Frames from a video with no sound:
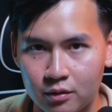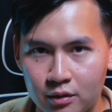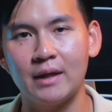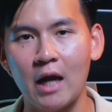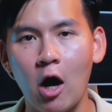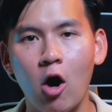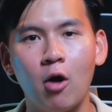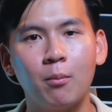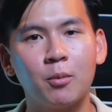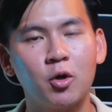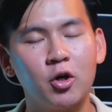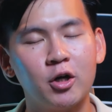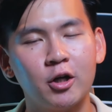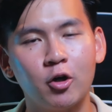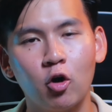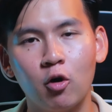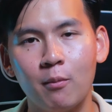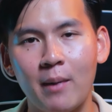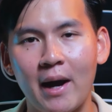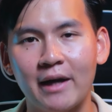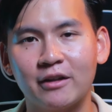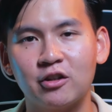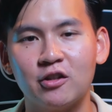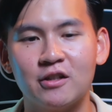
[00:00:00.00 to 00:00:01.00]
Now I'm going to go
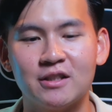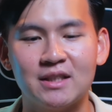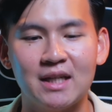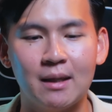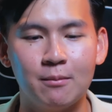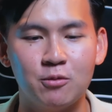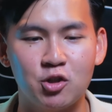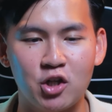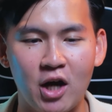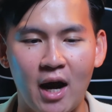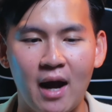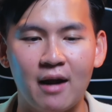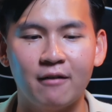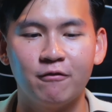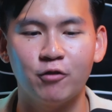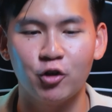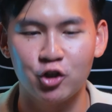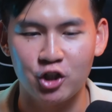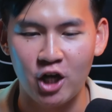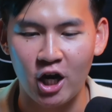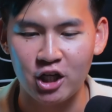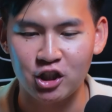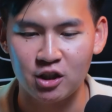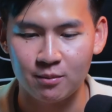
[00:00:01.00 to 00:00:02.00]
back to the same chat for
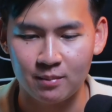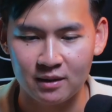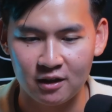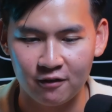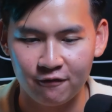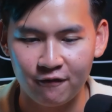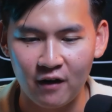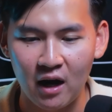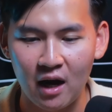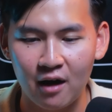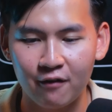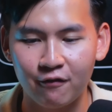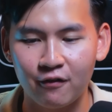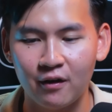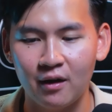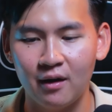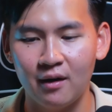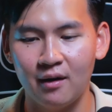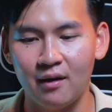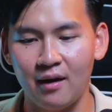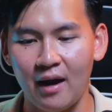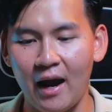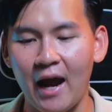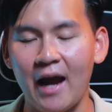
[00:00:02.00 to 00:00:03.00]
ChatGPT-5.
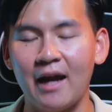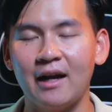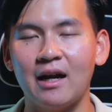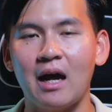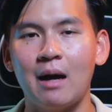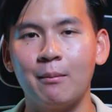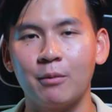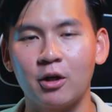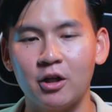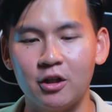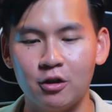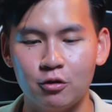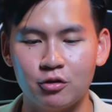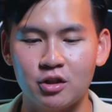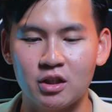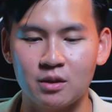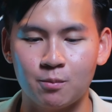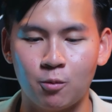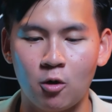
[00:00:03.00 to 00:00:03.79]
And I'm going to use this